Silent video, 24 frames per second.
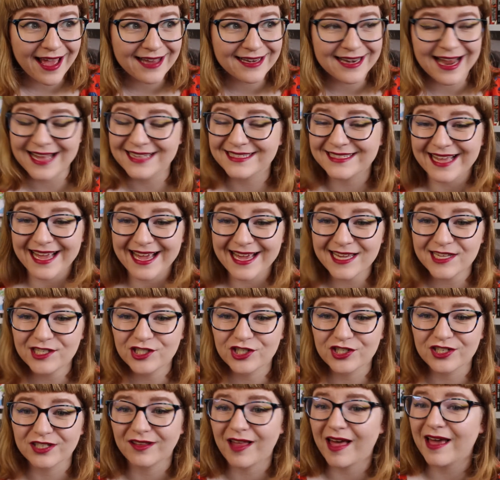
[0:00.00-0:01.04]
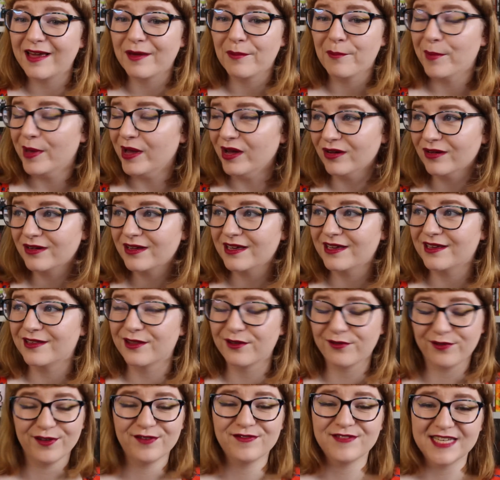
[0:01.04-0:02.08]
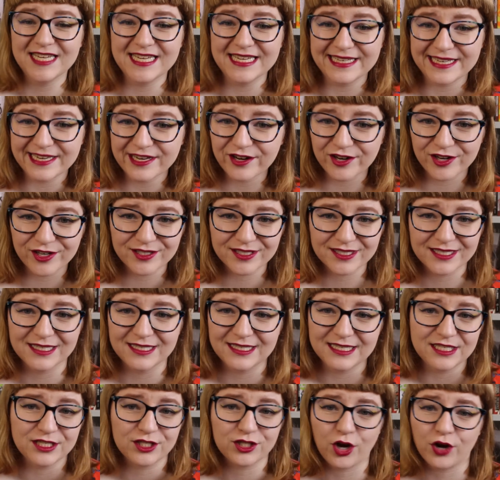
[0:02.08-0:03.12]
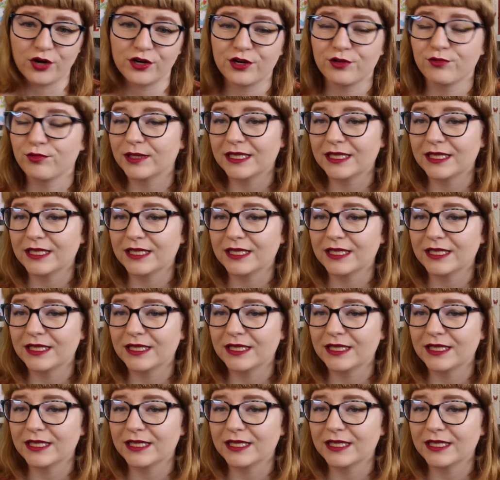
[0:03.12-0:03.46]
and has aged like milk in the 15 years since he started